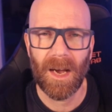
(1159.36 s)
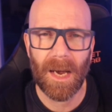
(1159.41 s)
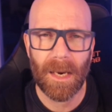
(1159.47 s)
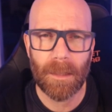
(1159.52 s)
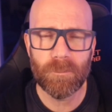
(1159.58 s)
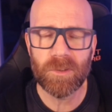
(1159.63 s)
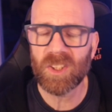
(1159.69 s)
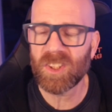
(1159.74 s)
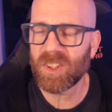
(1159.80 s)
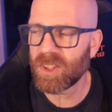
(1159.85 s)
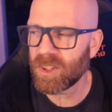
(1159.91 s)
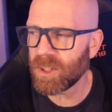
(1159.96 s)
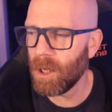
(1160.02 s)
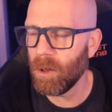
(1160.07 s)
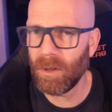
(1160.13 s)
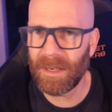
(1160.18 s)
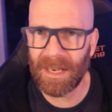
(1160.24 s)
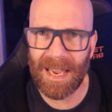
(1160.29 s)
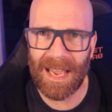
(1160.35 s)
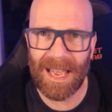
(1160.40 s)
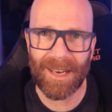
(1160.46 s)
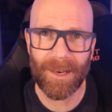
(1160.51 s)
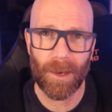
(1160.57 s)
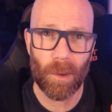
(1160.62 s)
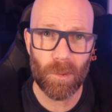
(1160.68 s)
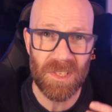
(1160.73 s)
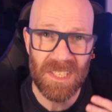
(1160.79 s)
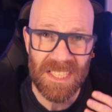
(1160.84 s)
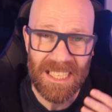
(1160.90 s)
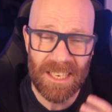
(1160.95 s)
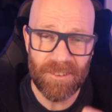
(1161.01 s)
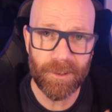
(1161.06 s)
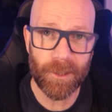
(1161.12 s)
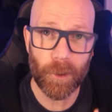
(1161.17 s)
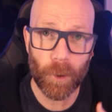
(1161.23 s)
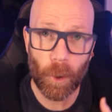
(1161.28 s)
I'm so glad I was
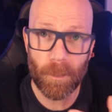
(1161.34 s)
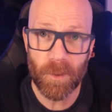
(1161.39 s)
given an